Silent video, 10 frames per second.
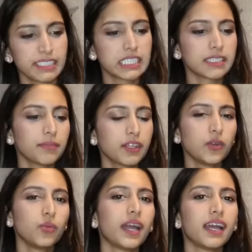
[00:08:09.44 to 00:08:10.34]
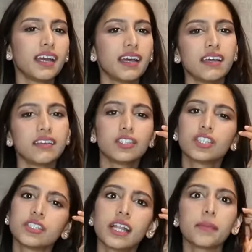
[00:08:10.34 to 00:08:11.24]
it's something you wear
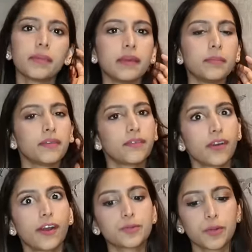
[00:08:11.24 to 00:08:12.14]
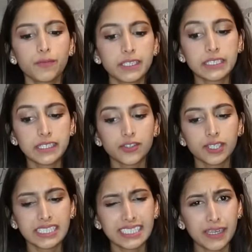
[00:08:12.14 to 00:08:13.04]
just to like be a bit of a grouch, but obviously you can
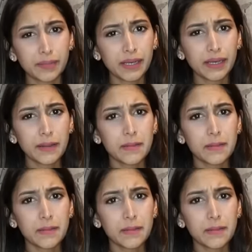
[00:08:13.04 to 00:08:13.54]
dress this up.